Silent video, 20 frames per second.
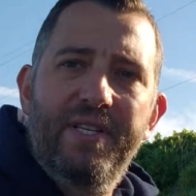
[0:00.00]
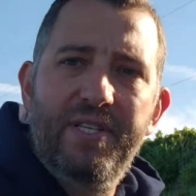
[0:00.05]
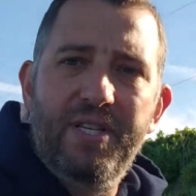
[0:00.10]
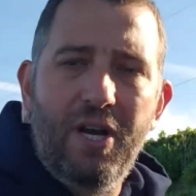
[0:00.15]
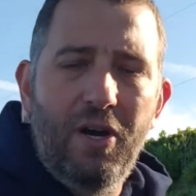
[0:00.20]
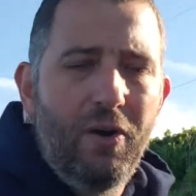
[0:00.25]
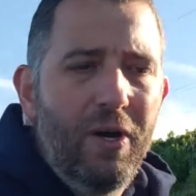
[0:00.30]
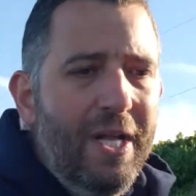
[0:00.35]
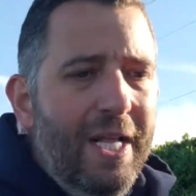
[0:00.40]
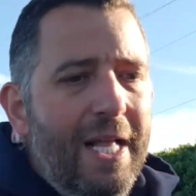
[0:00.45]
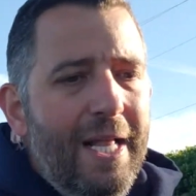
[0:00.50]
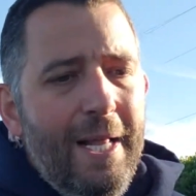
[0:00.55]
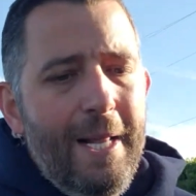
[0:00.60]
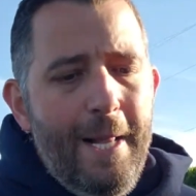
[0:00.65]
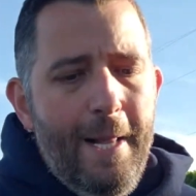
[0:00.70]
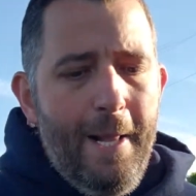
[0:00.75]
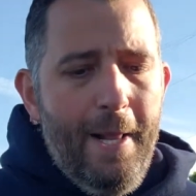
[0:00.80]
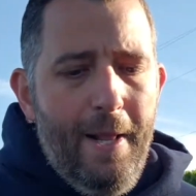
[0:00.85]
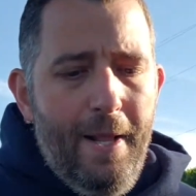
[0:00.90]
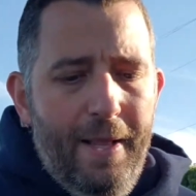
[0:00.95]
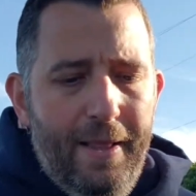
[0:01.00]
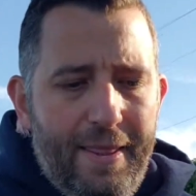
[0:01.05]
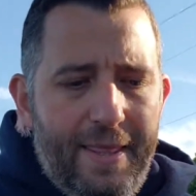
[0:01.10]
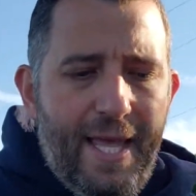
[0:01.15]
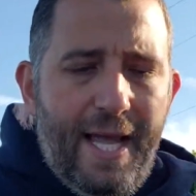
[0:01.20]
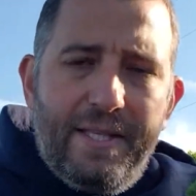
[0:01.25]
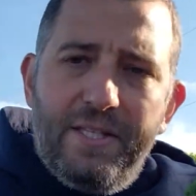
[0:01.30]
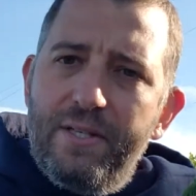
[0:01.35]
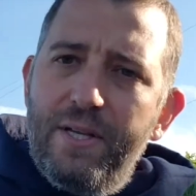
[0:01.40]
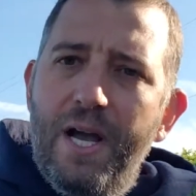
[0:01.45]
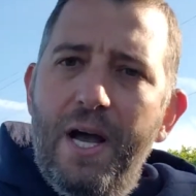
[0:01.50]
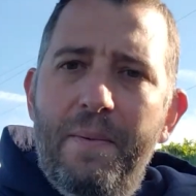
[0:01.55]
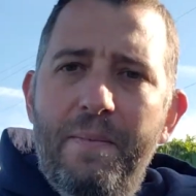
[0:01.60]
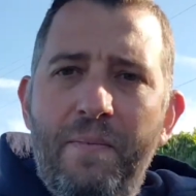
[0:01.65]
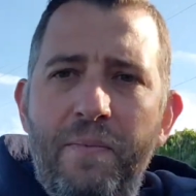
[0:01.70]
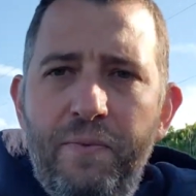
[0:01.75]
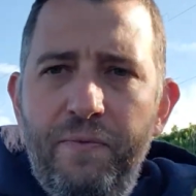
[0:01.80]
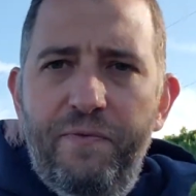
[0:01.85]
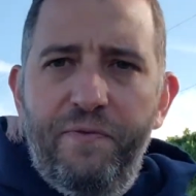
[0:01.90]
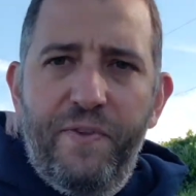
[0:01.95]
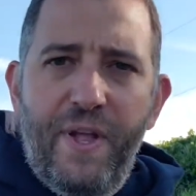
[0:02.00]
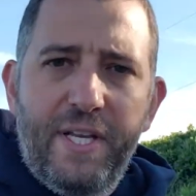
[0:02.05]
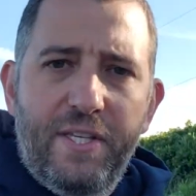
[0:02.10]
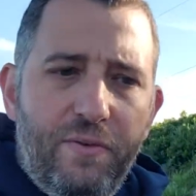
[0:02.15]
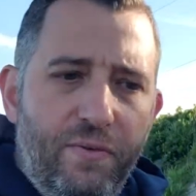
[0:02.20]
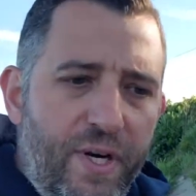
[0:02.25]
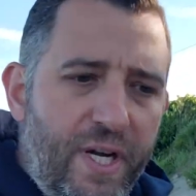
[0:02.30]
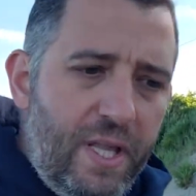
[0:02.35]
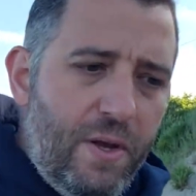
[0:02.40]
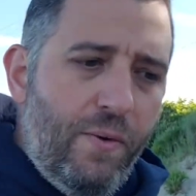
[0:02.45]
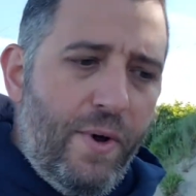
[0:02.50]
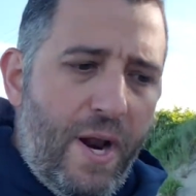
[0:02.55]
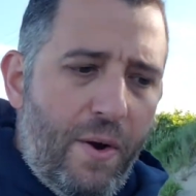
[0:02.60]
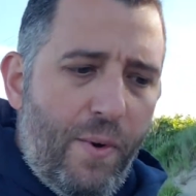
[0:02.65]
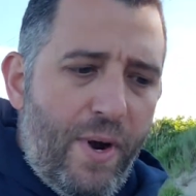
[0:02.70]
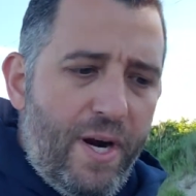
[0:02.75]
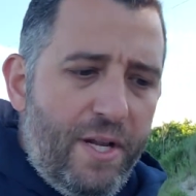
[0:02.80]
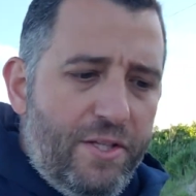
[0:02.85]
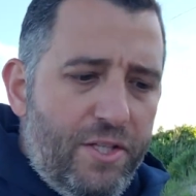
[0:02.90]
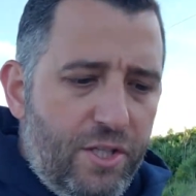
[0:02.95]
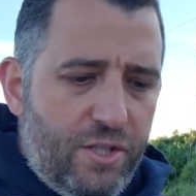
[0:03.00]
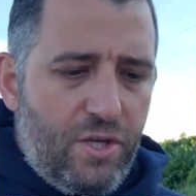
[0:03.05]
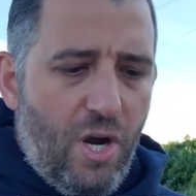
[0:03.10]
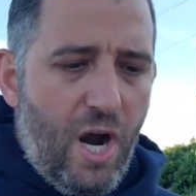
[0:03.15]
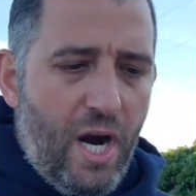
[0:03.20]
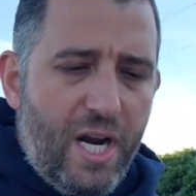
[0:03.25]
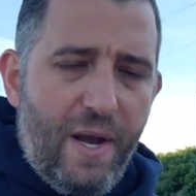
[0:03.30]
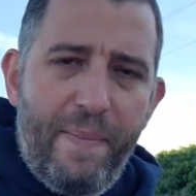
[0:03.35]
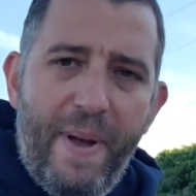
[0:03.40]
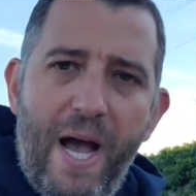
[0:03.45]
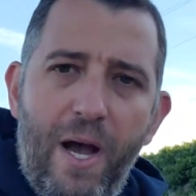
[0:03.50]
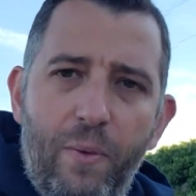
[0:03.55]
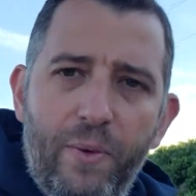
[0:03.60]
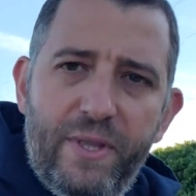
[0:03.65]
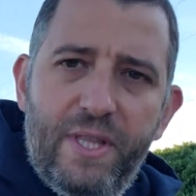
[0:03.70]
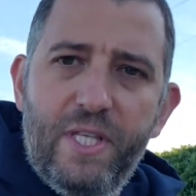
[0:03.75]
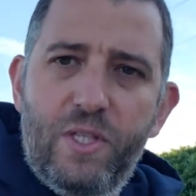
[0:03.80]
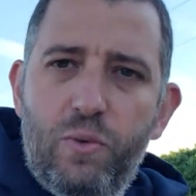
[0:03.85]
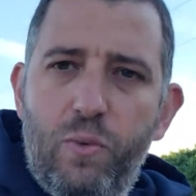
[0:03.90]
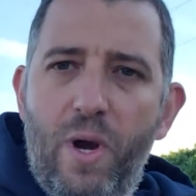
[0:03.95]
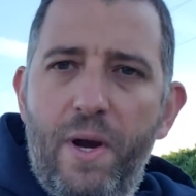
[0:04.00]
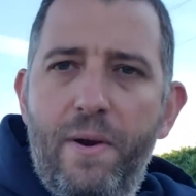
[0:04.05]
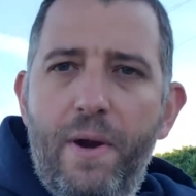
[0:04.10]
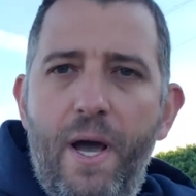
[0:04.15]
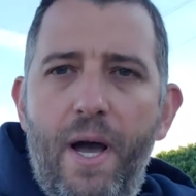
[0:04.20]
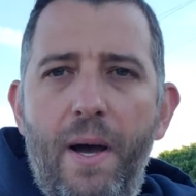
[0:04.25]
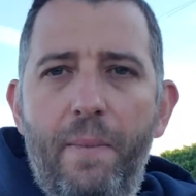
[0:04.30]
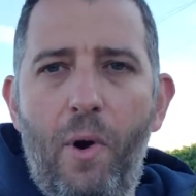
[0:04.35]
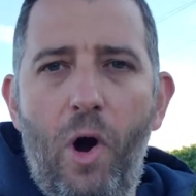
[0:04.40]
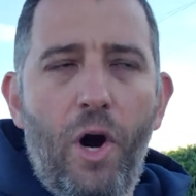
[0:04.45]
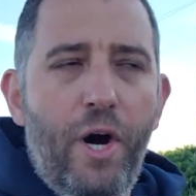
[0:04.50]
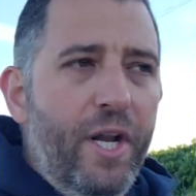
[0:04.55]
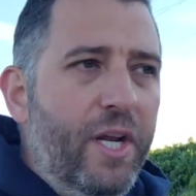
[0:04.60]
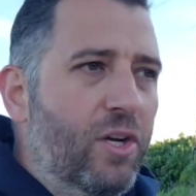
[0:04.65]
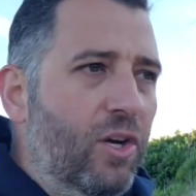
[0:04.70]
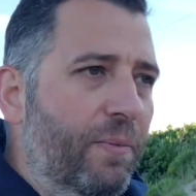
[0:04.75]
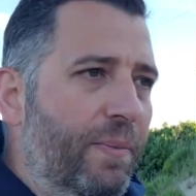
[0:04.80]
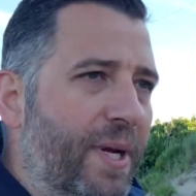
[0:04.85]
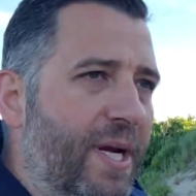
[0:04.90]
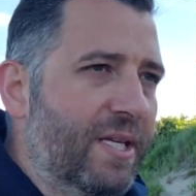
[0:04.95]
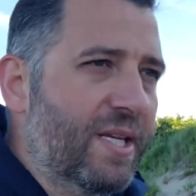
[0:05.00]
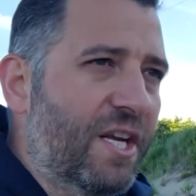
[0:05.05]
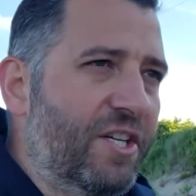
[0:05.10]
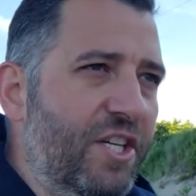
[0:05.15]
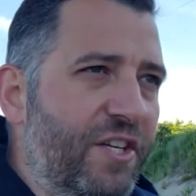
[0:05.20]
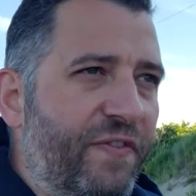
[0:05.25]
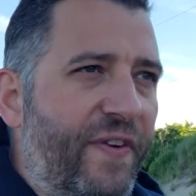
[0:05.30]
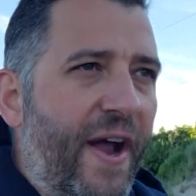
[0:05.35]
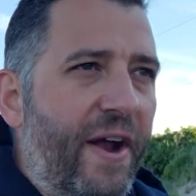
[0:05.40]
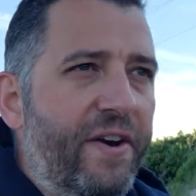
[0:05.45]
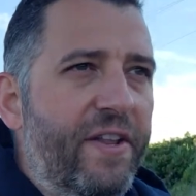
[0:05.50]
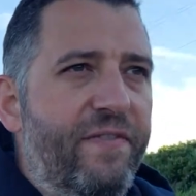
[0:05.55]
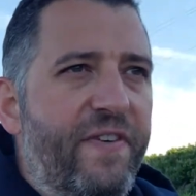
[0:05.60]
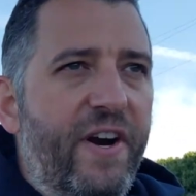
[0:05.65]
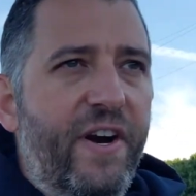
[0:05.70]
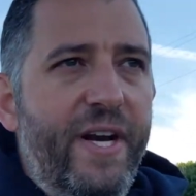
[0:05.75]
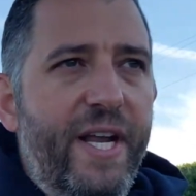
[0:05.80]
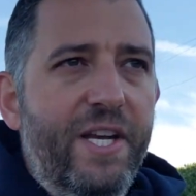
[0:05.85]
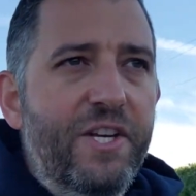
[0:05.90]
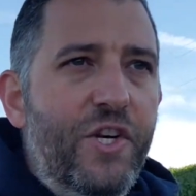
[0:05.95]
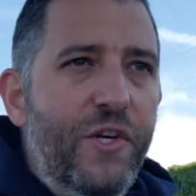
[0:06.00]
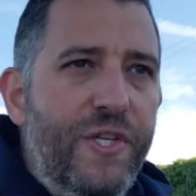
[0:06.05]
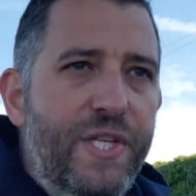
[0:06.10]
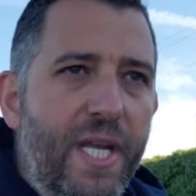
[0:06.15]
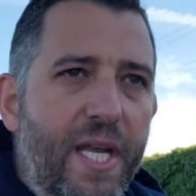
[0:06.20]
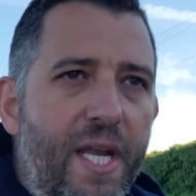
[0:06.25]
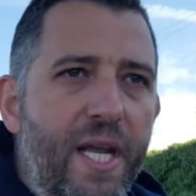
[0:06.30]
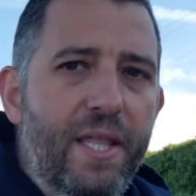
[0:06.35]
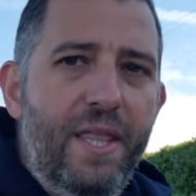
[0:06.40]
So that's really what I wanted to talk about with this one article, because I just found it very interesting.